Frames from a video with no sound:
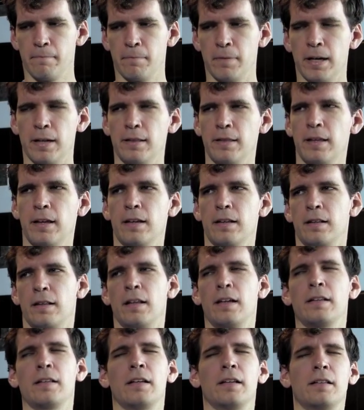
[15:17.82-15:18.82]
but they,
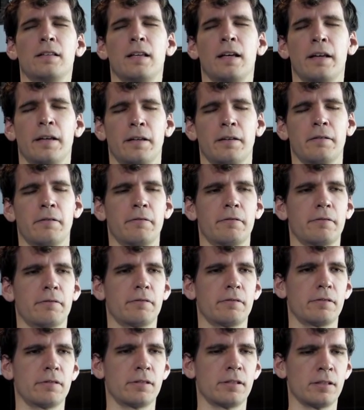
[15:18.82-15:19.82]
they did take
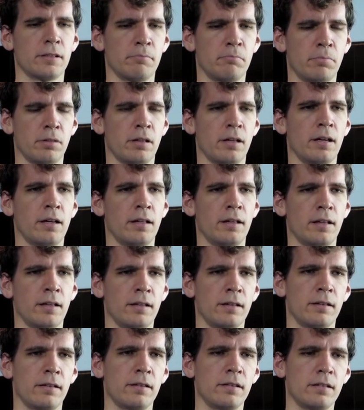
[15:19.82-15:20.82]
some blood
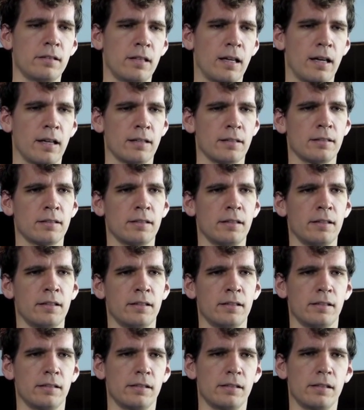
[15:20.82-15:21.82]
and test
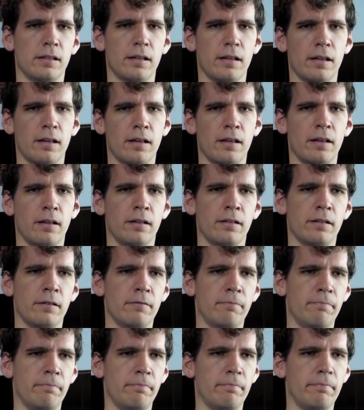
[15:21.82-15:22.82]
it
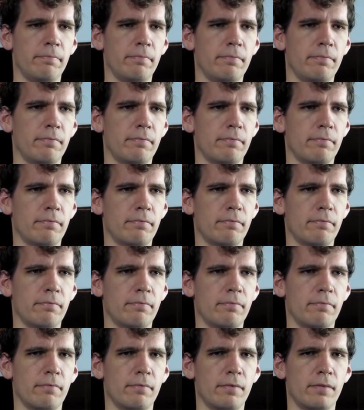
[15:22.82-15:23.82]
and
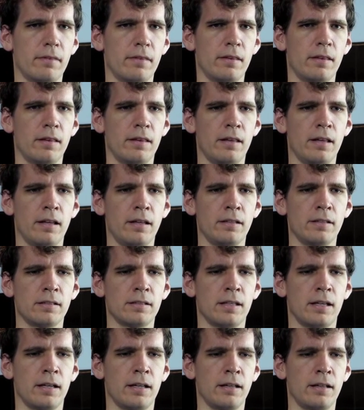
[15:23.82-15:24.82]
they
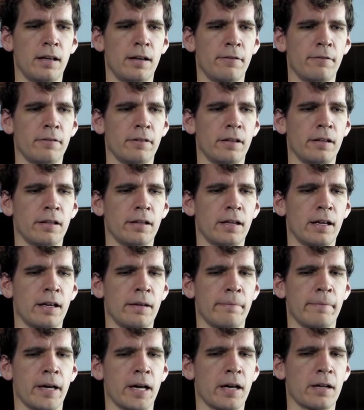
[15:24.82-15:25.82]
said everything
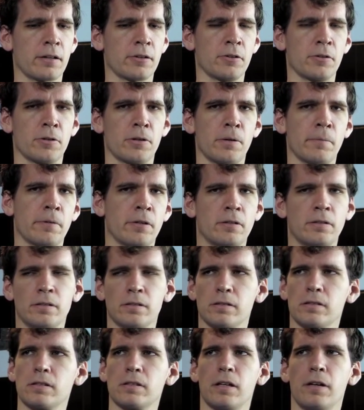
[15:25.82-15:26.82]
came back normal
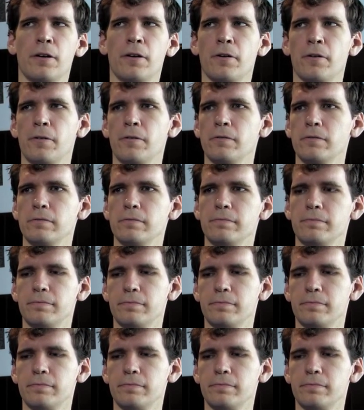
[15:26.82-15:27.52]
so